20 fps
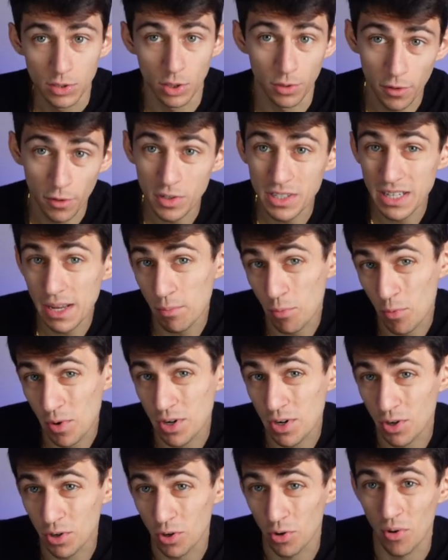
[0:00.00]
So first step when
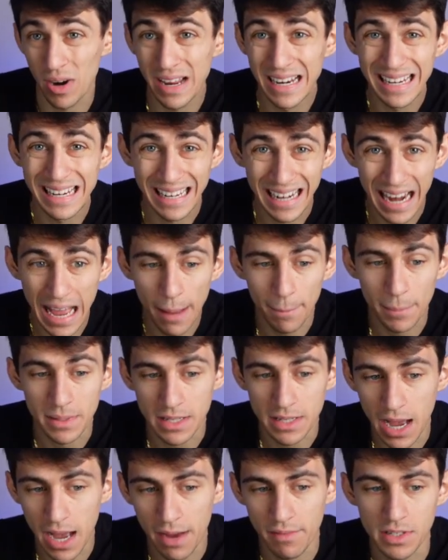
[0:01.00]
you're creating an app
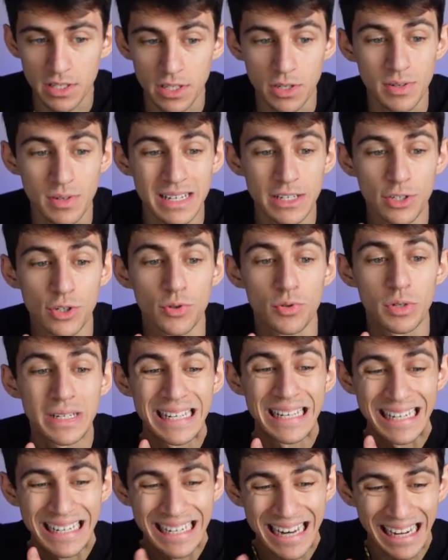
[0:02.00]
is obviously you need to
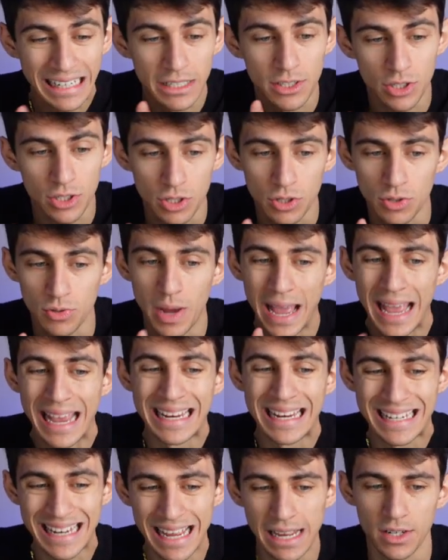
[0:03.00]
connect to
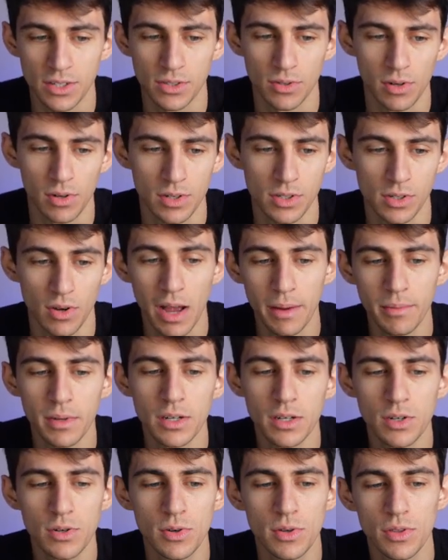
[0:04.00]
a data source. So I'm
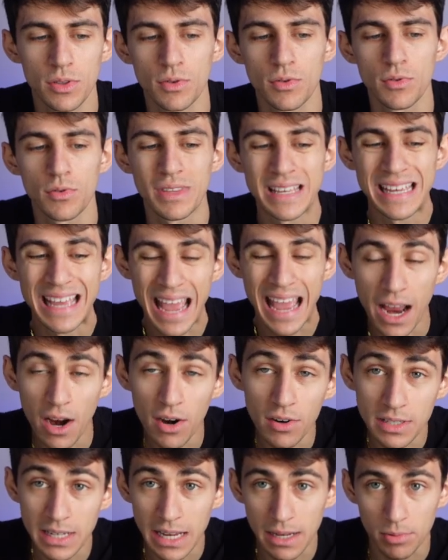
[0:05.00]
gonna do it through the
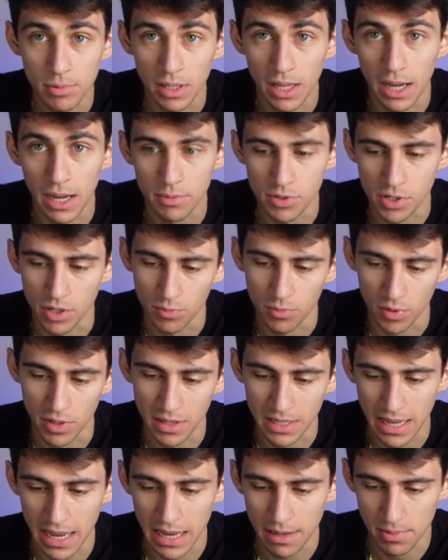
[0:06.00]
Airtable option with
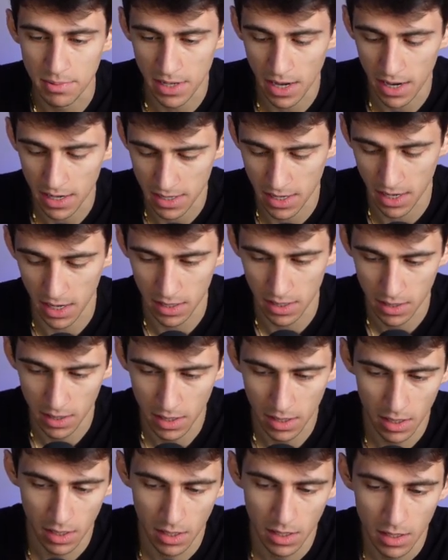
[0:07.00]
the API key.
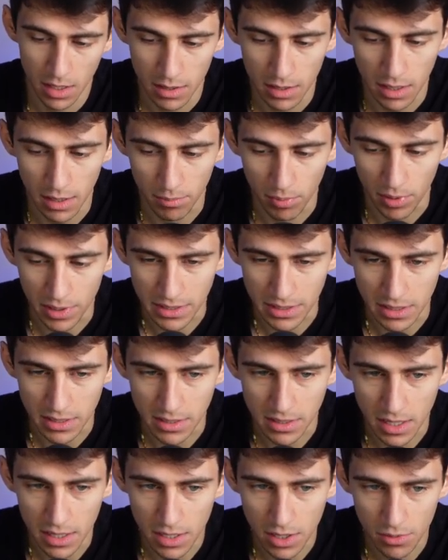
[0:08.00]
Then press
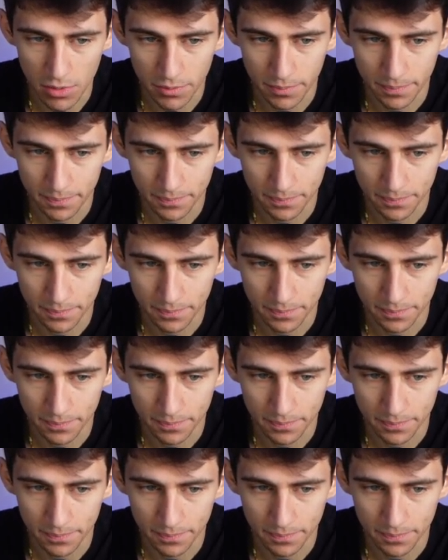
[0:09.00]
continue.